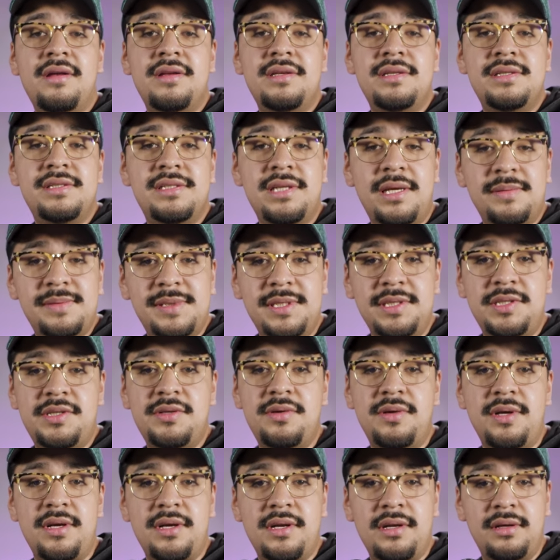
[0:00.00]

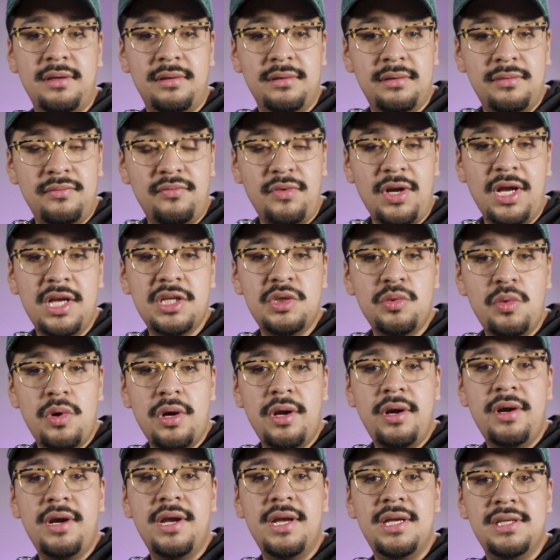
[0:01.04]
substitute in a ranch
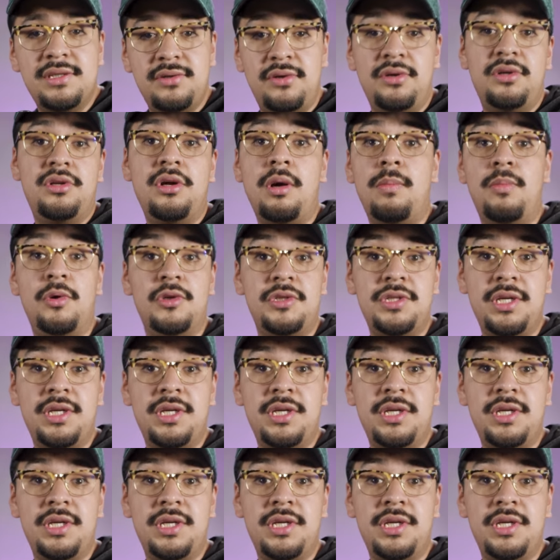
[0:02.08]
water is your Topo